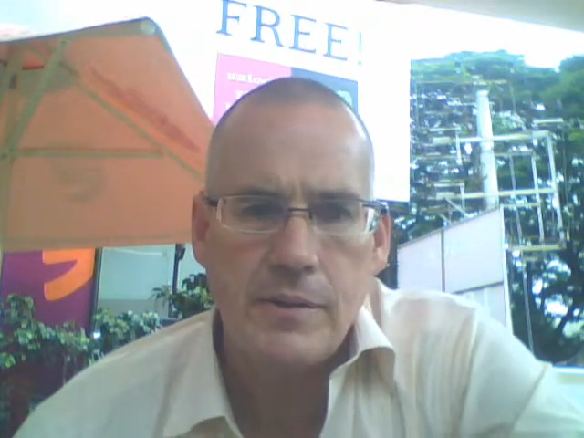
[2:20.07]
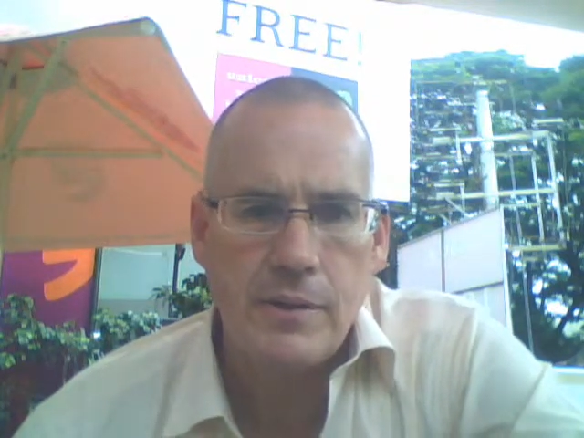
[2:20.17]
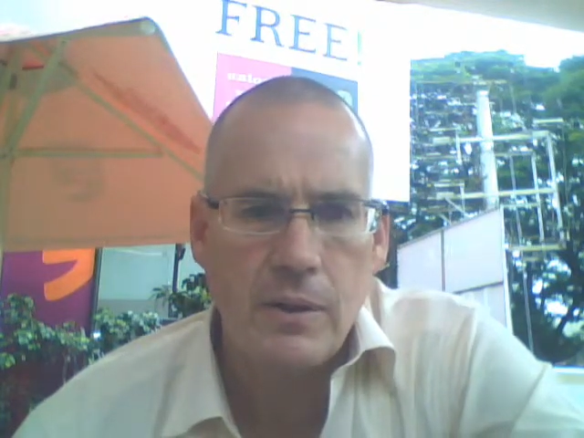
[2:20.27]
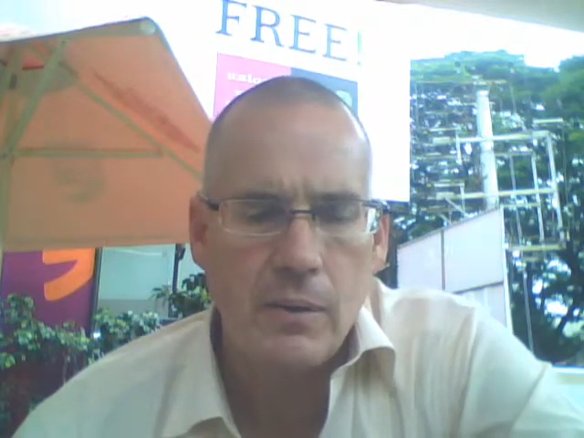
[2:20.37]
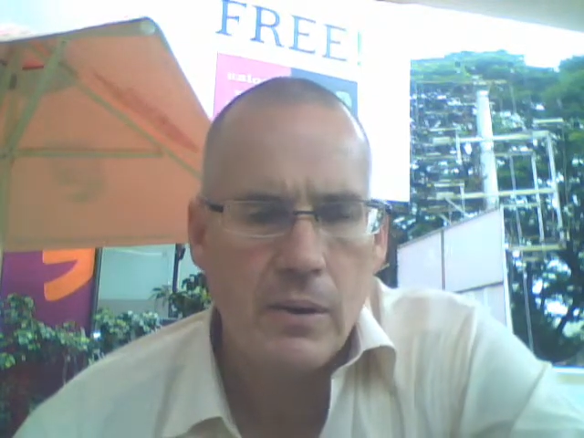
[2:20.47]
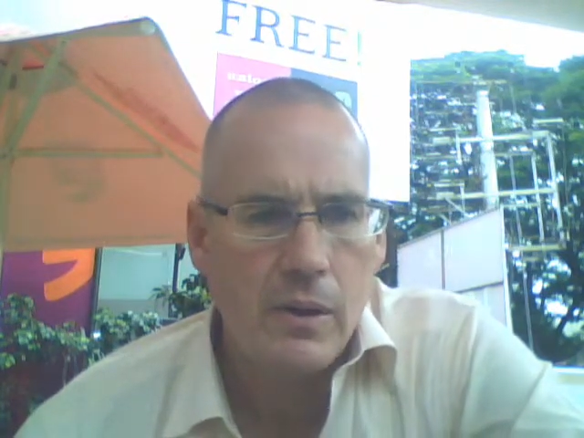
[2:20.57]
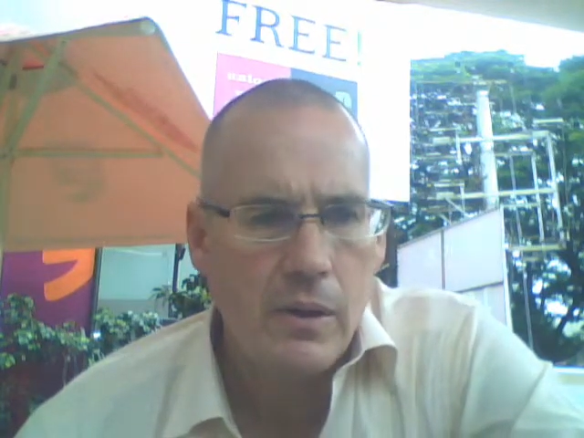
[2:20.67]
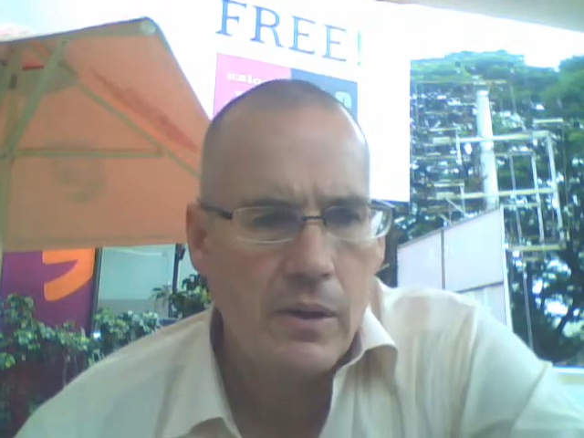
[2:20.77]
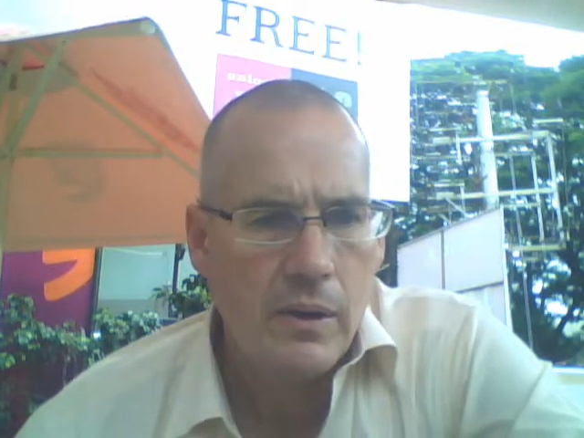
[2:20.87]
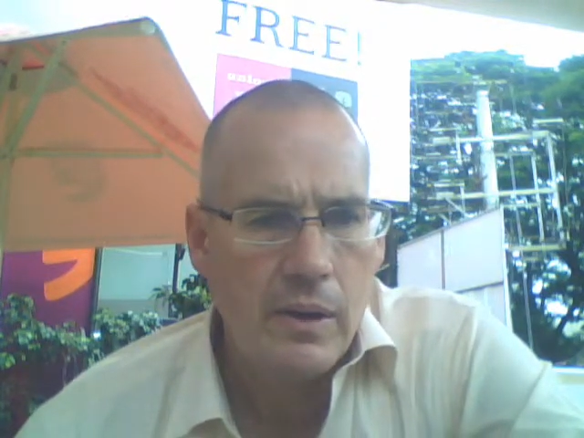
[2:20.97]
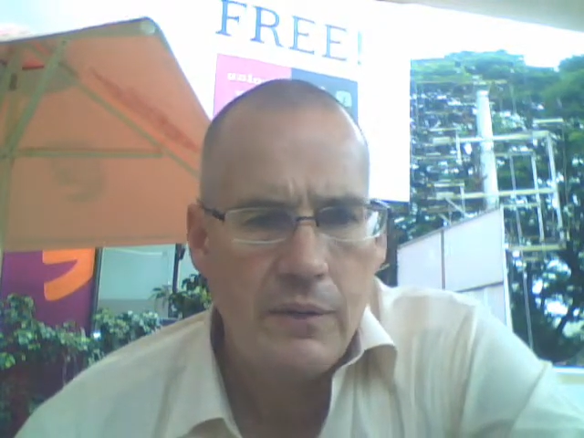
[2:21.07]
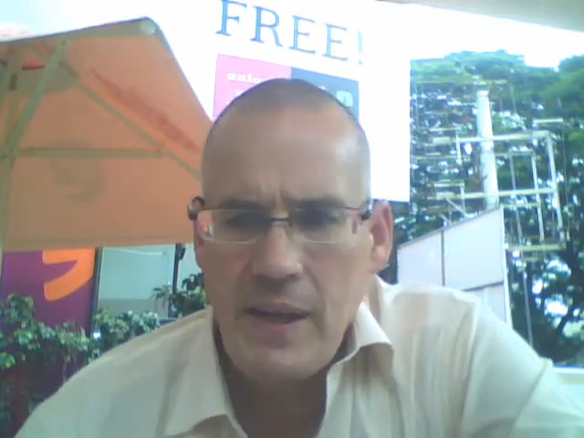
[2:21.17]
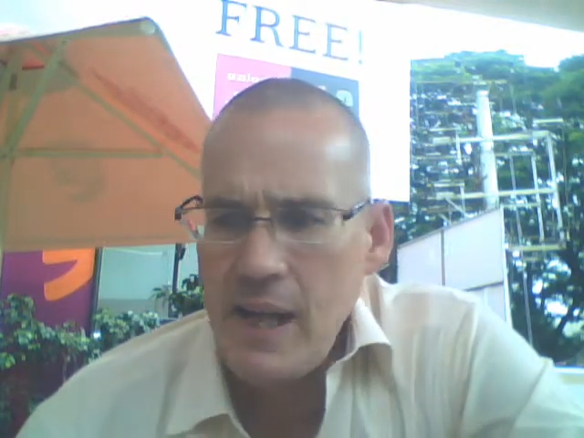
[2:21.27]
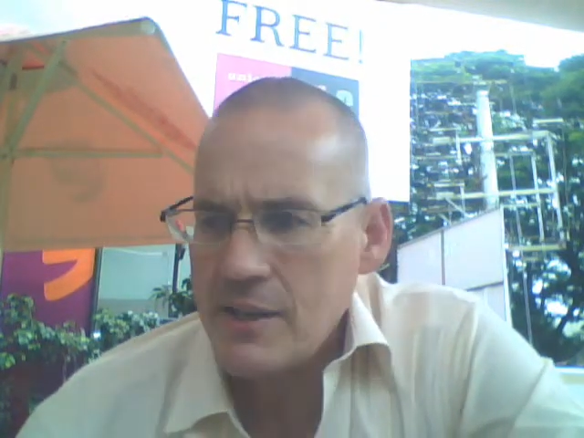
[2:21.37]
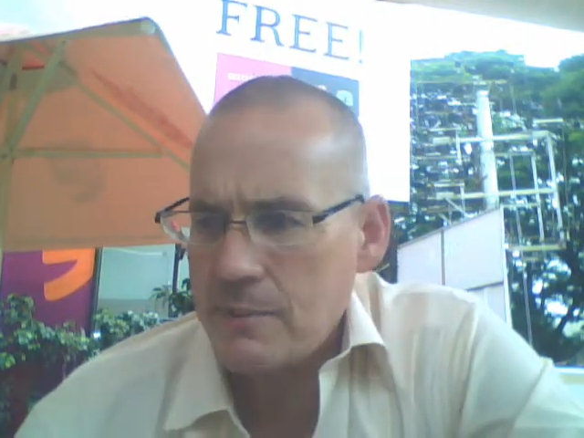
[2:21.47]
So
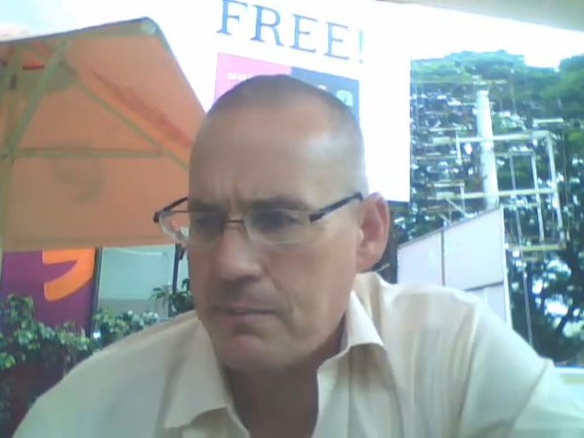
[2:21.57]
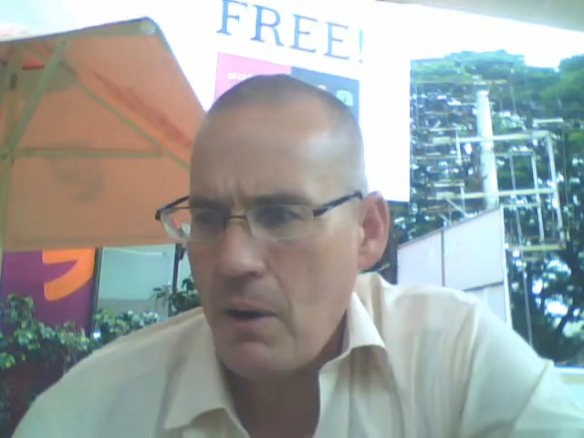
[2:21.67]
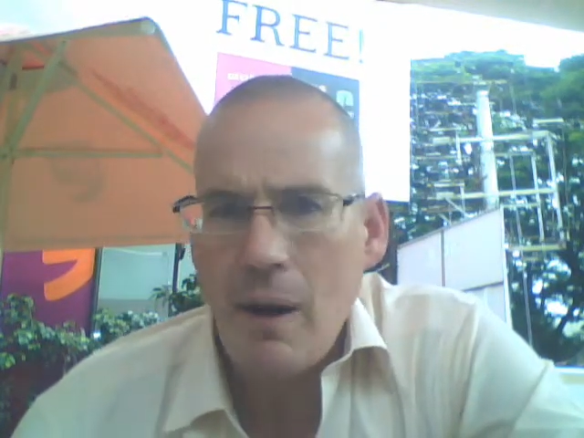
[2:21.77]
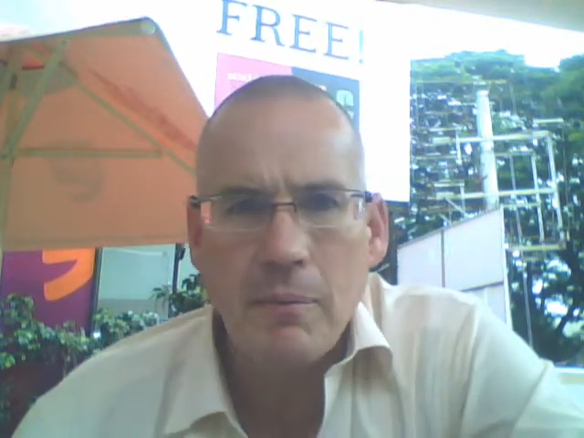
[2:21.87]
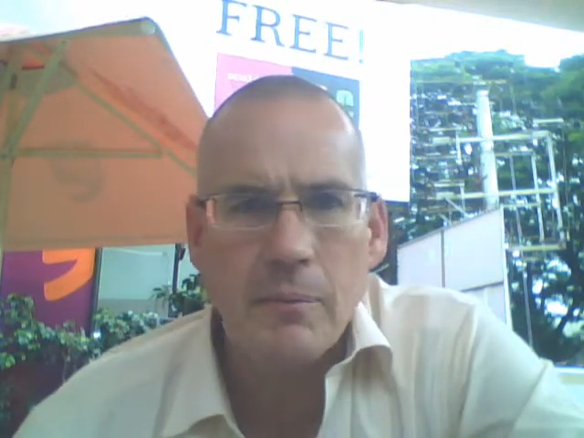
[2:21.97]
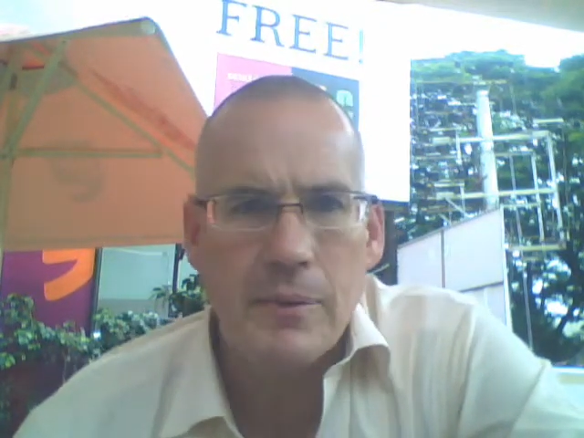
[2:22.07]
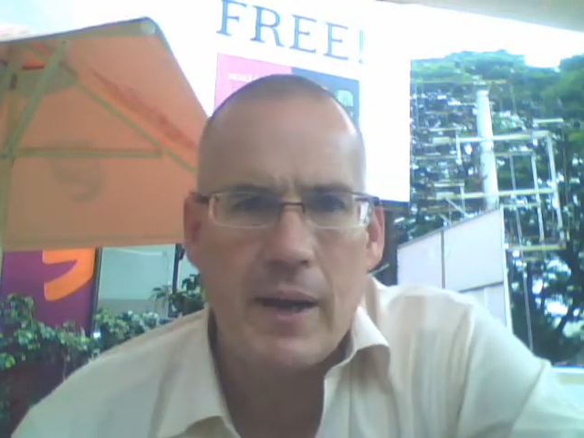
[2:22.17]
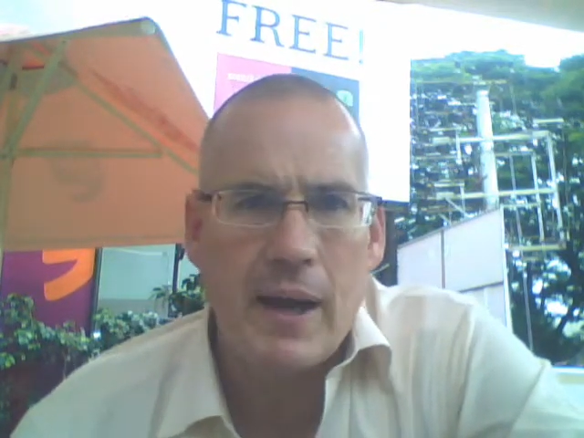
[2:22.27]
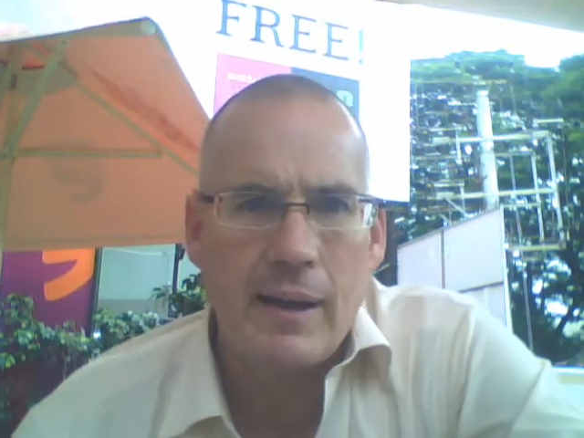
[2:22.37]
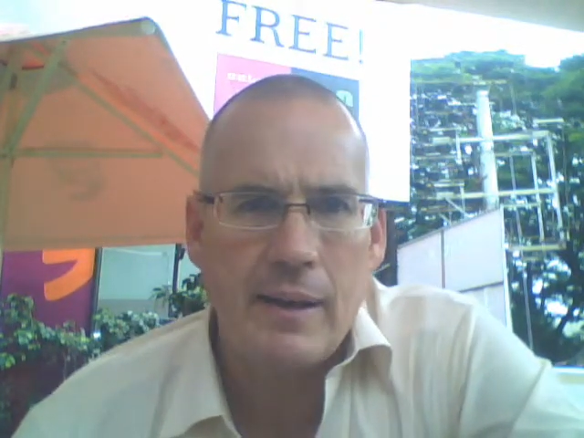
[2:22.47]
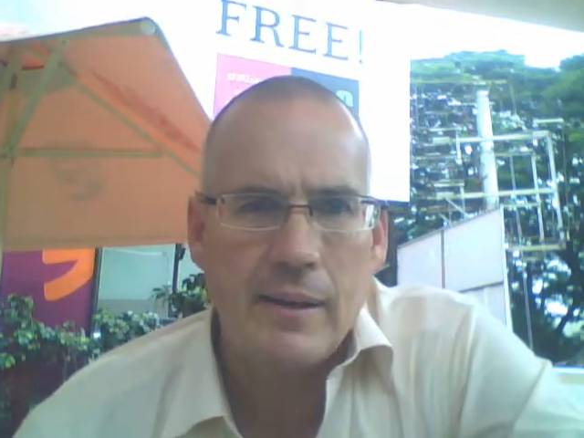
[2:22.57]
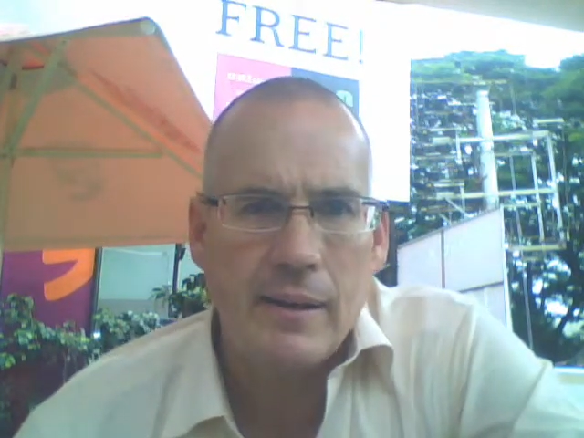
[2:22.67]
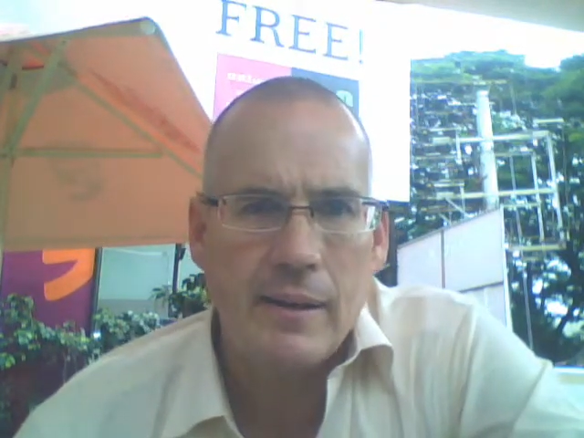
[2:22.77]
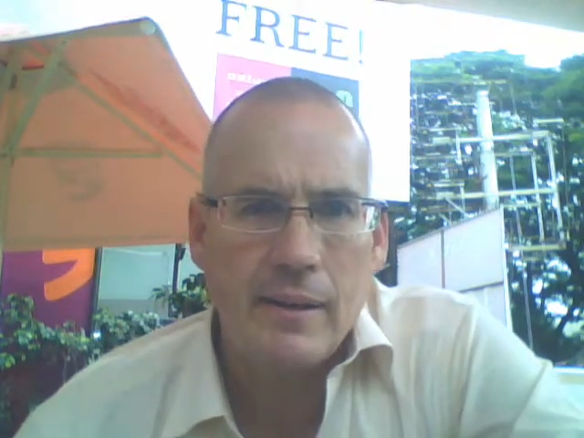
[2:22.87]
if he has a problem with that,